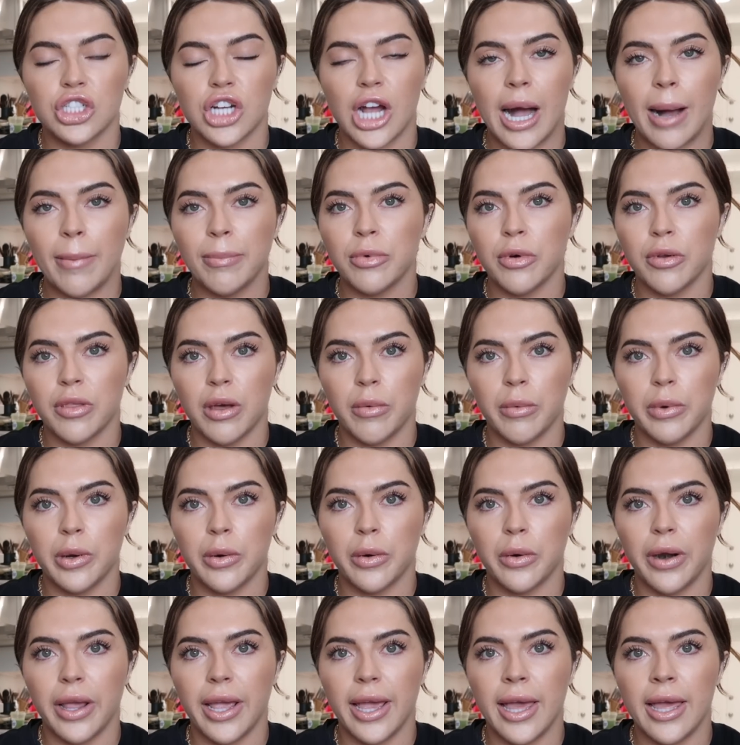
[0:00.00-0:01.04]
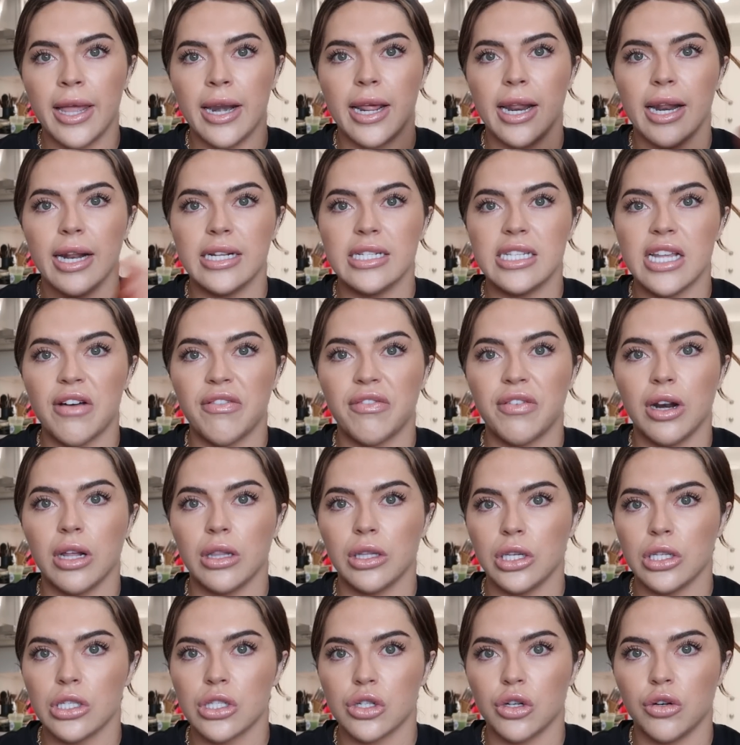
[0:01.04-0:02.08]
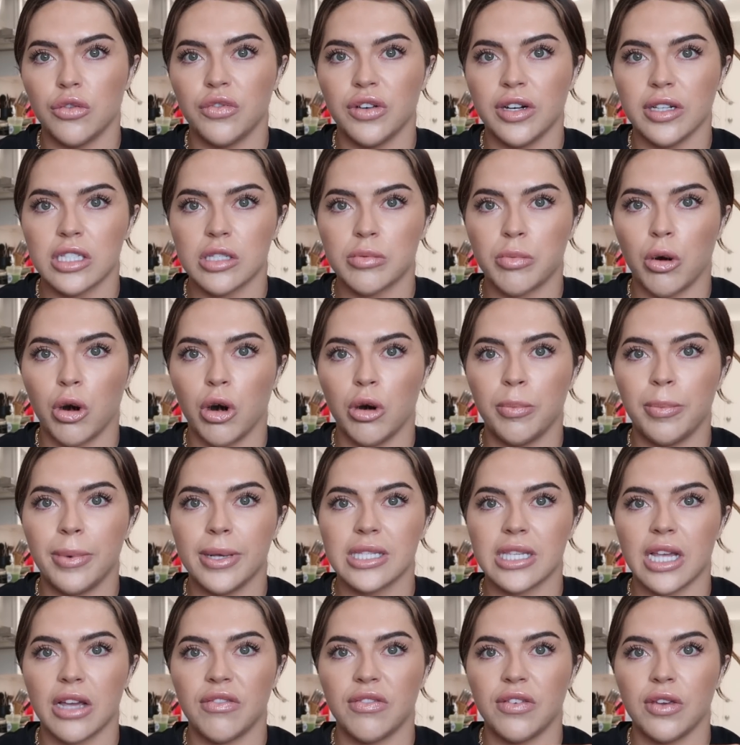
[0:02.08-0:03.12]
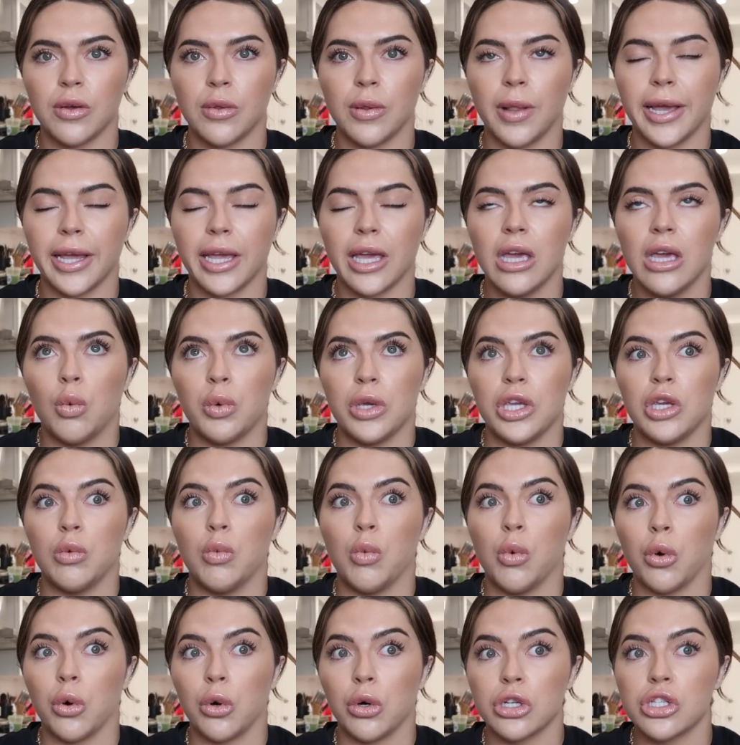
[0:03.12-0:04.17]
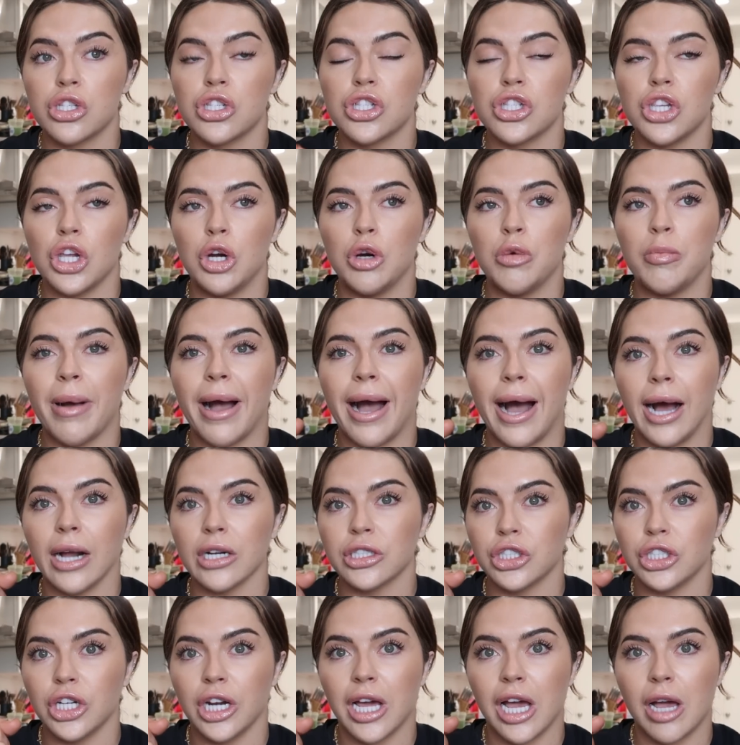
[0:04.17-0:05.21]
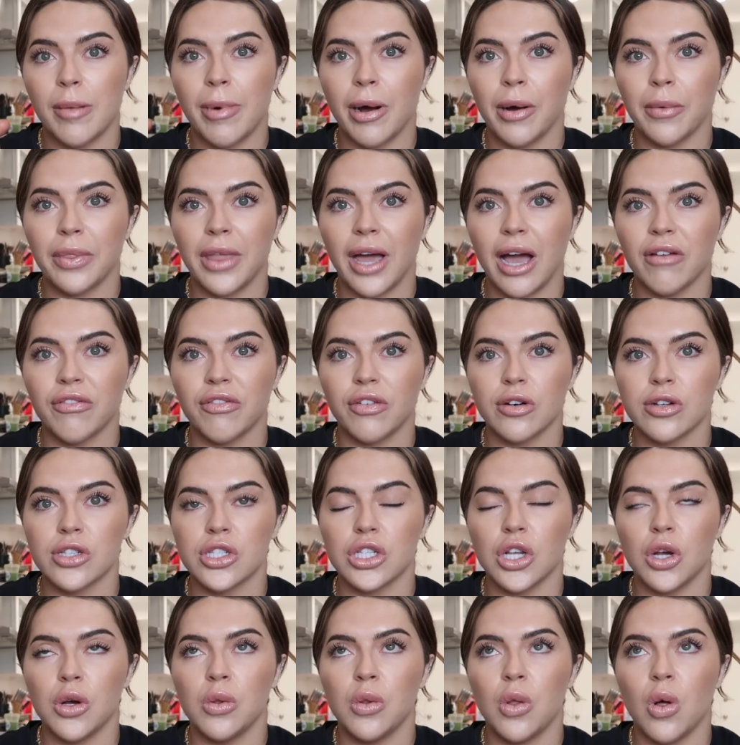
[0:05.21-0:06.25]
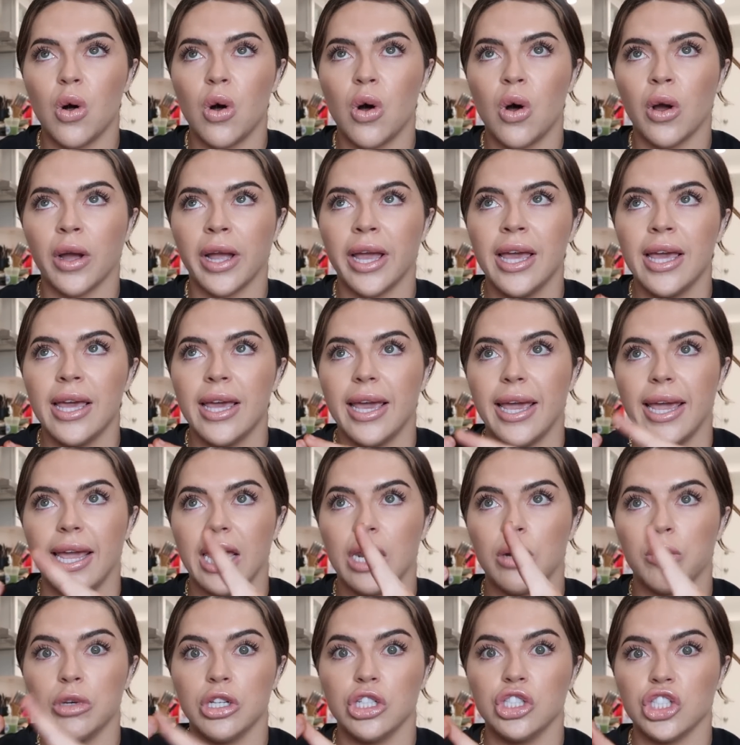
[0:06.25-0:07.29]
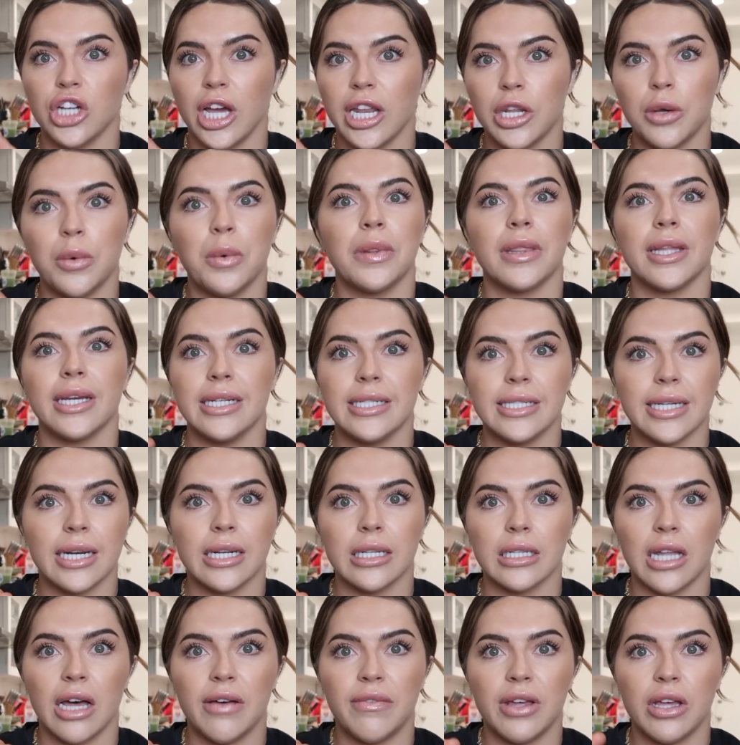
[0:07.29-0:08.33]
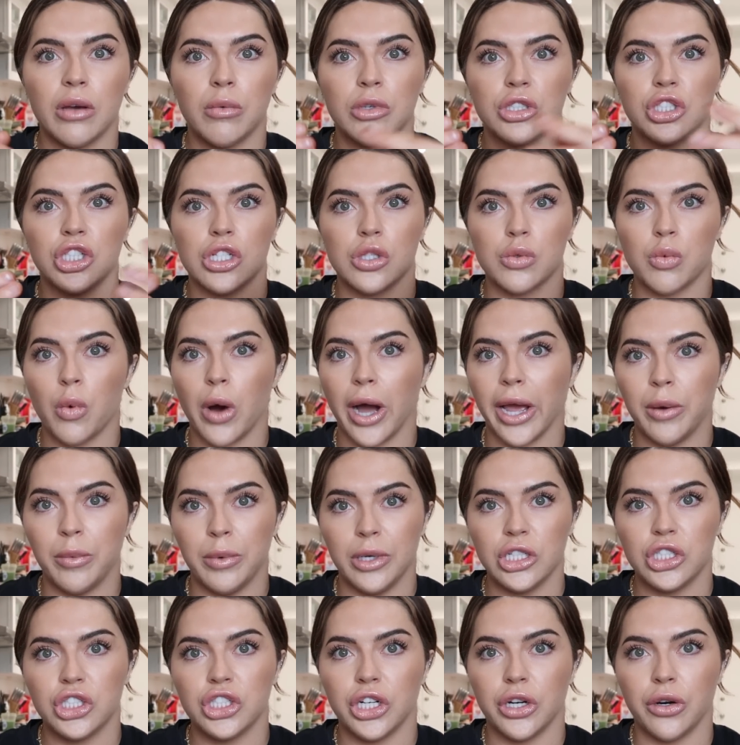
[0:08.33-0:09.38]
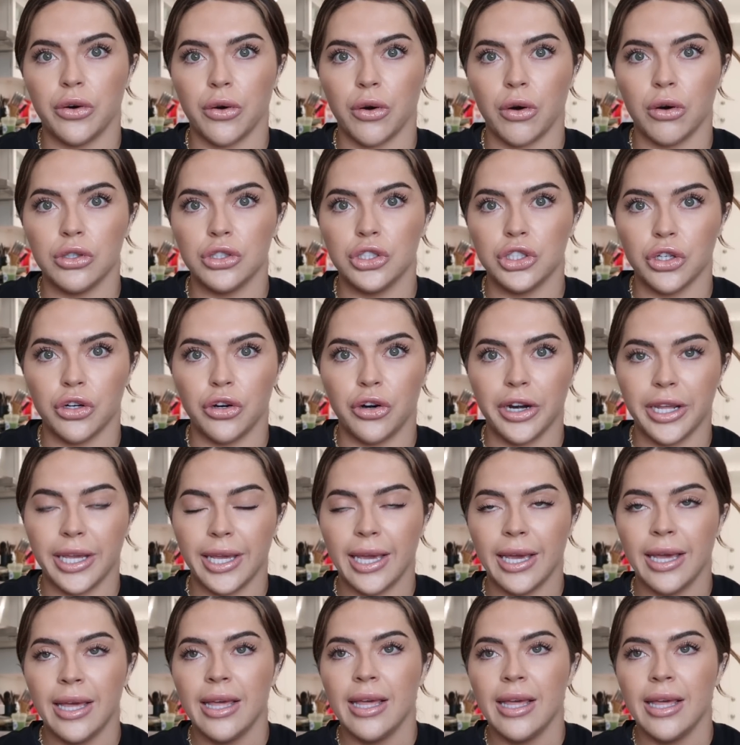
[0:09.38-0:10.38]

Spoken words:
chapter that we were in, and it definitely served its purpose. I feel like we were so passionate about that for so long, and we genuinely did love it, which is why we shared our journey.